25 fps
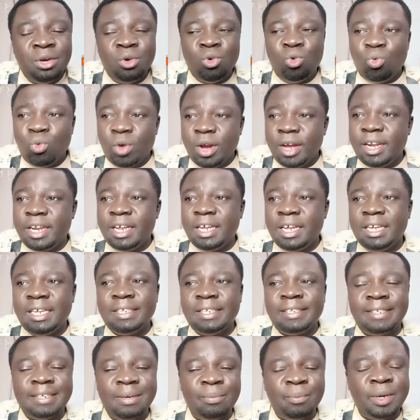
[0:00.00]
when he
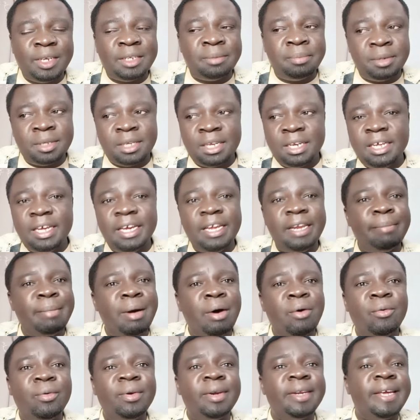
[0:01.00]
is somewhere, especially in
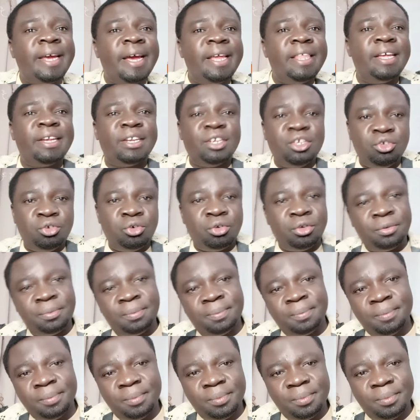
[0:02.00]
Mount Kenya region.